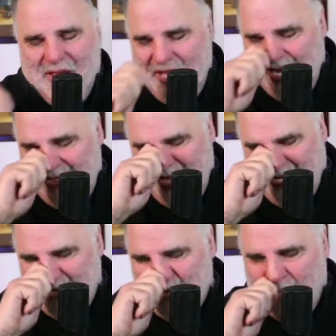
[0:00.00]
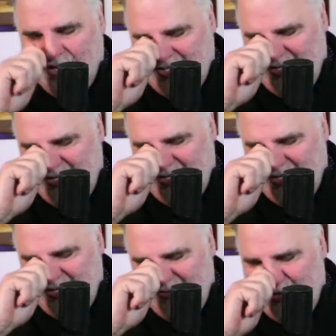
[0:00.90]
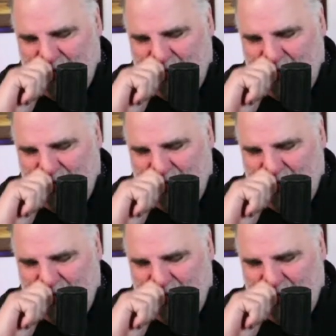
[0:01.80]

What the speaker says: And thank you so much. If you could,